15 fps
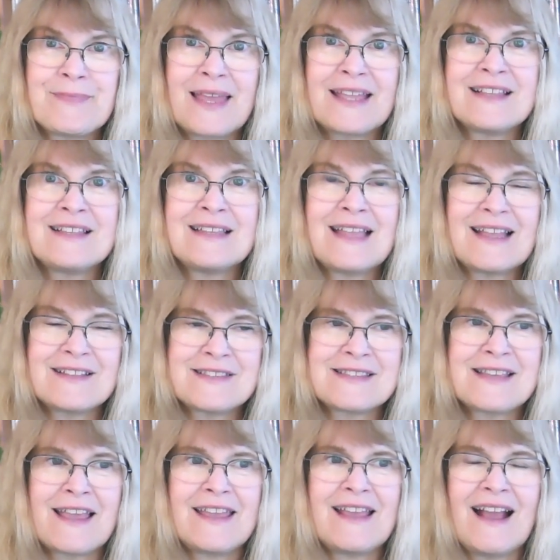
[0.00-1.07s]
and
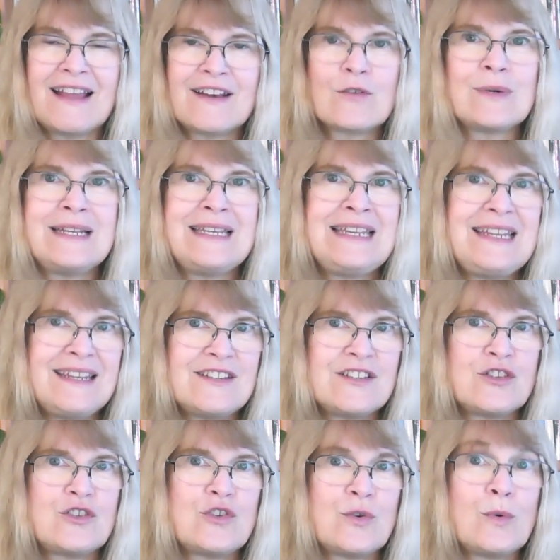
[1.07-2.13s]
say, I don't need to
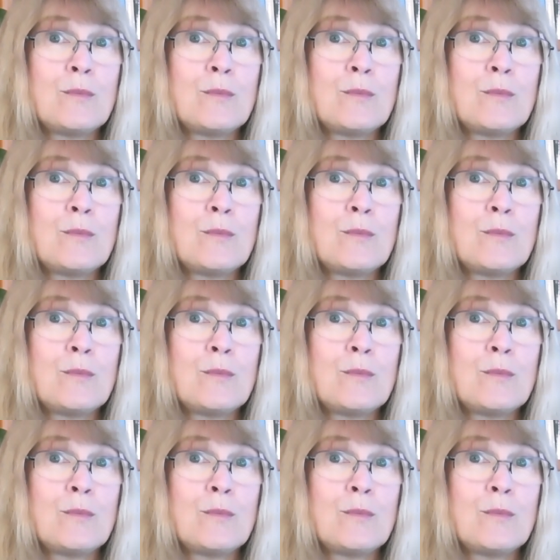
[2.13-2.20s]
do